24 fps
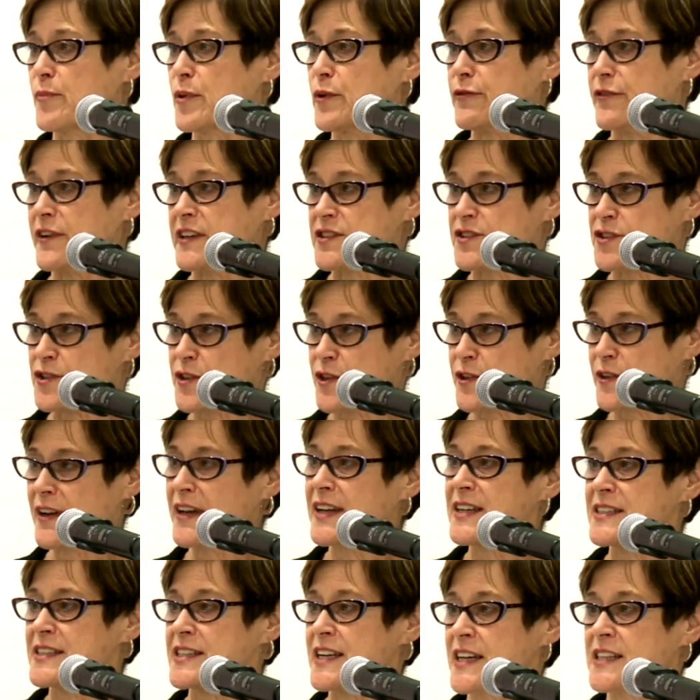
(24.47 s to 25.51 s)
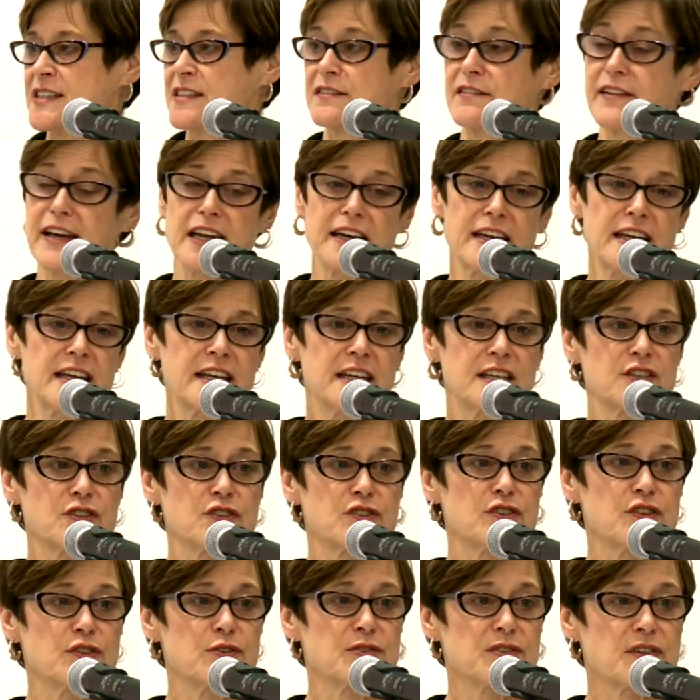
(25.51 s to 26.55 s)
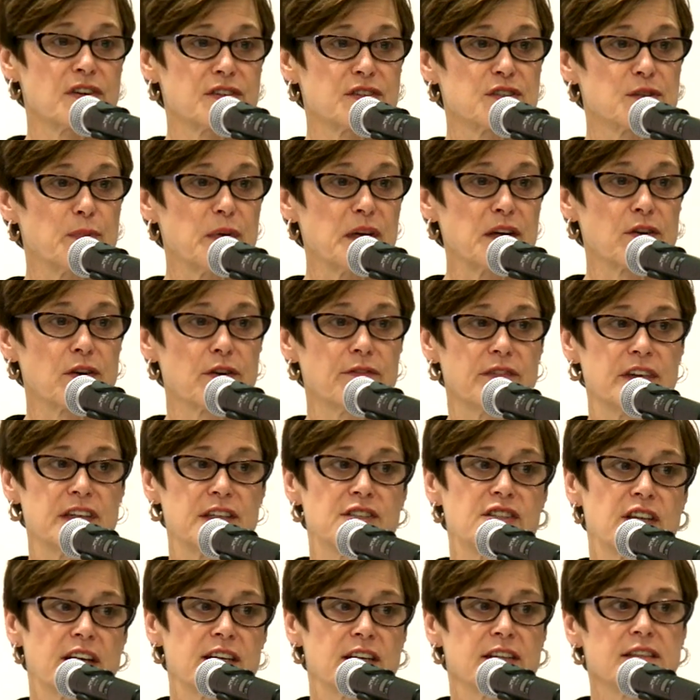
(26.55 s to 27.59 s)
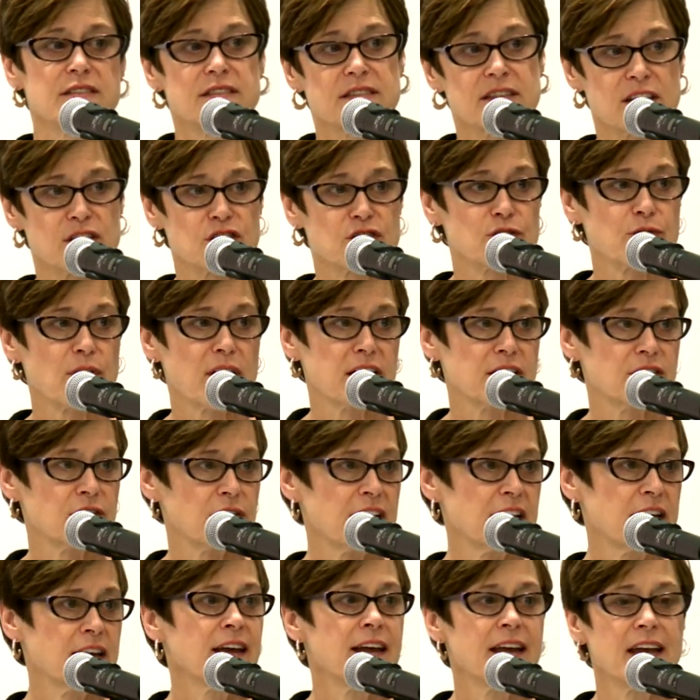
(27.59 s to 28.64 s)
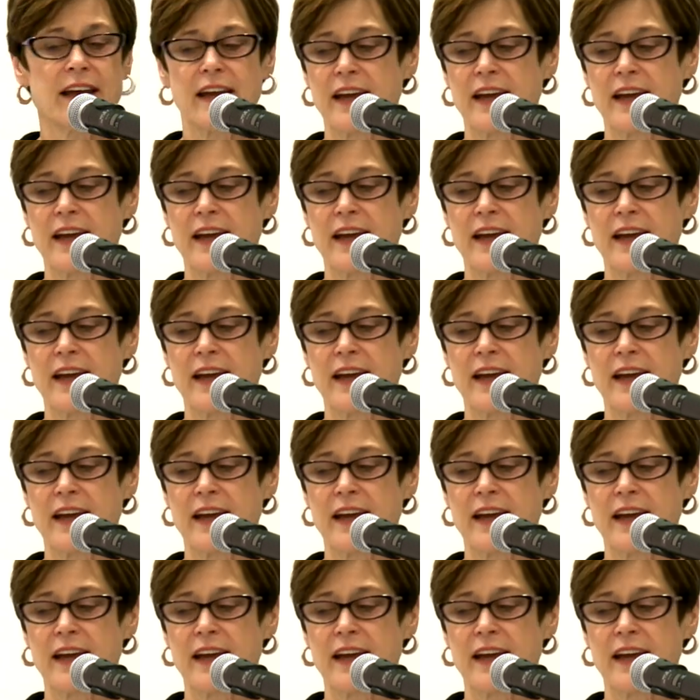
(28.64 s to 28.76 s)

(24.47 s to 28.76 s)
Professor Ted Delaney introduce our speaker, Vijay Seshadri,